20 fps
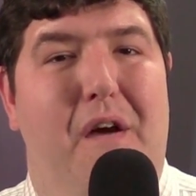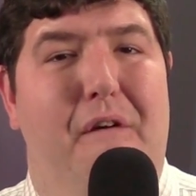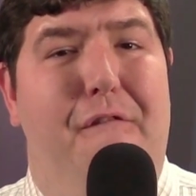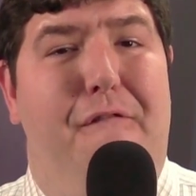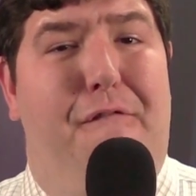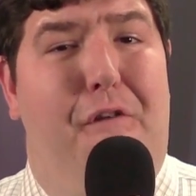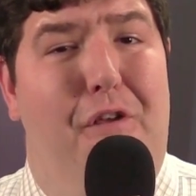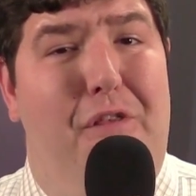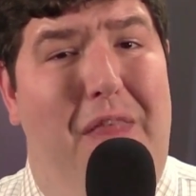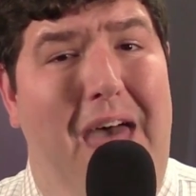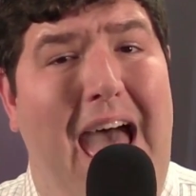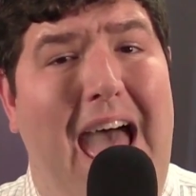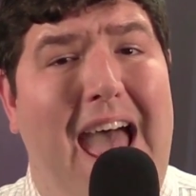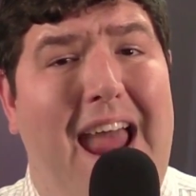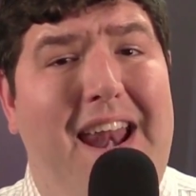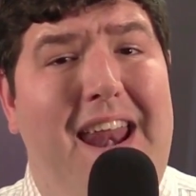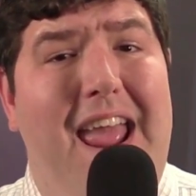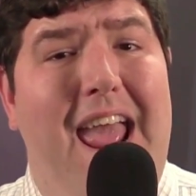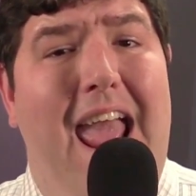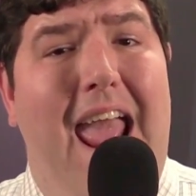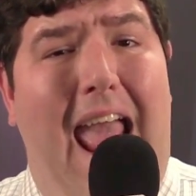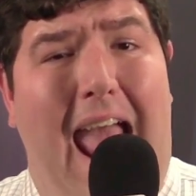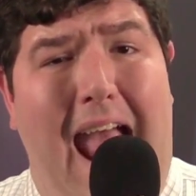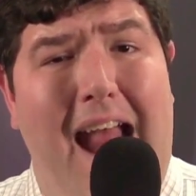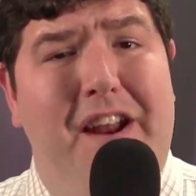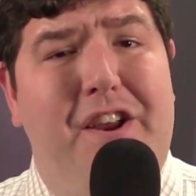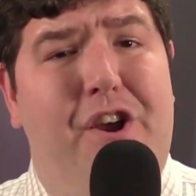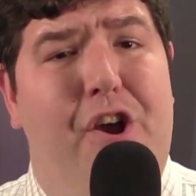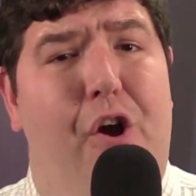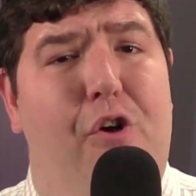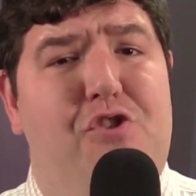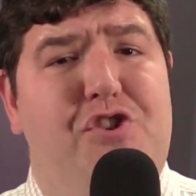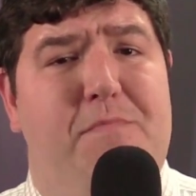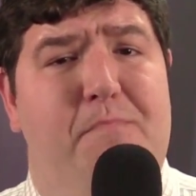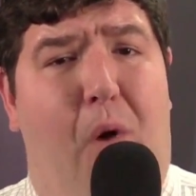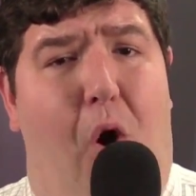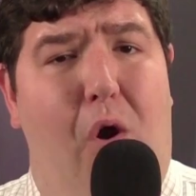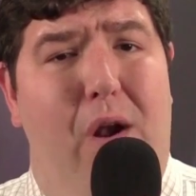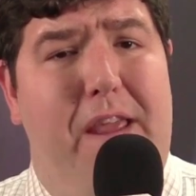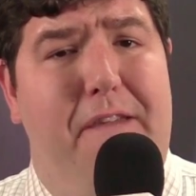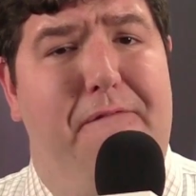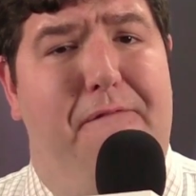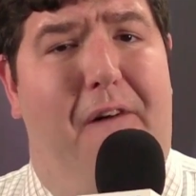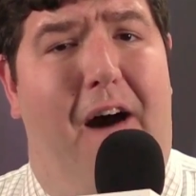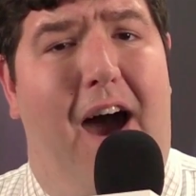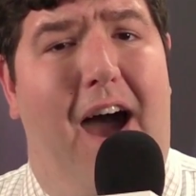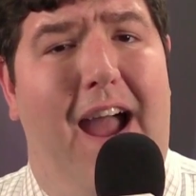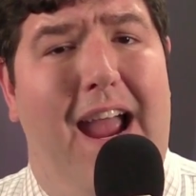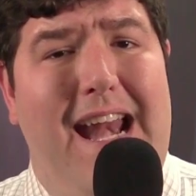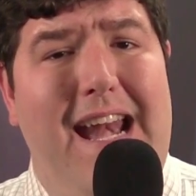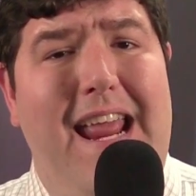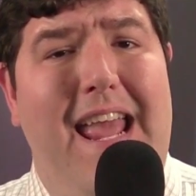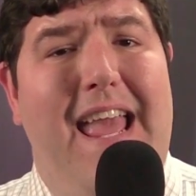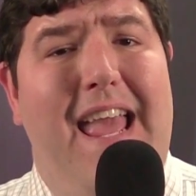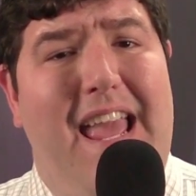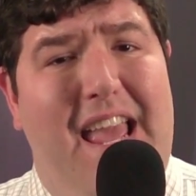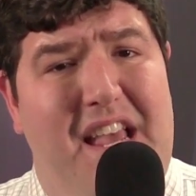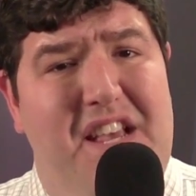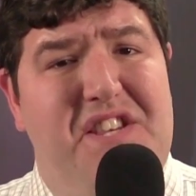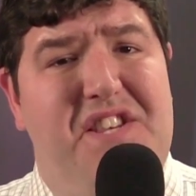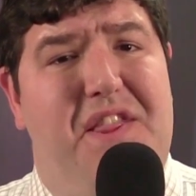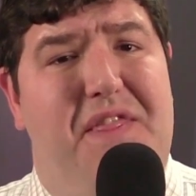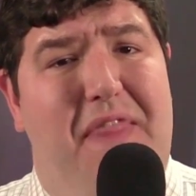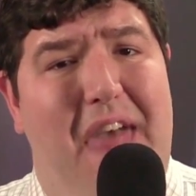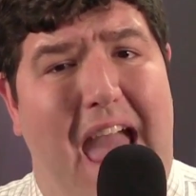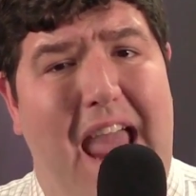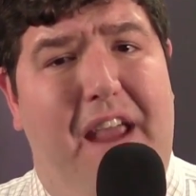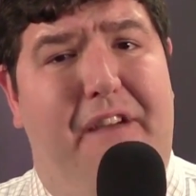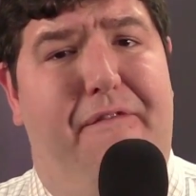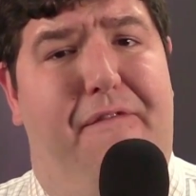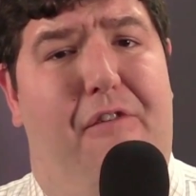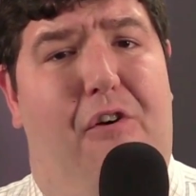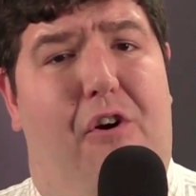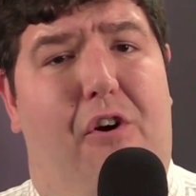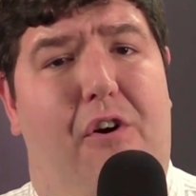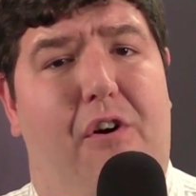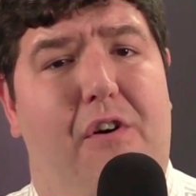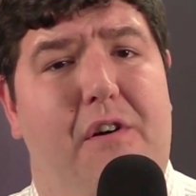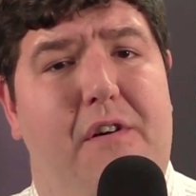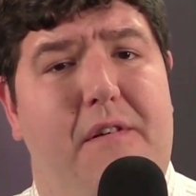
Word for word: For that, head coach Marty Fine is thankful.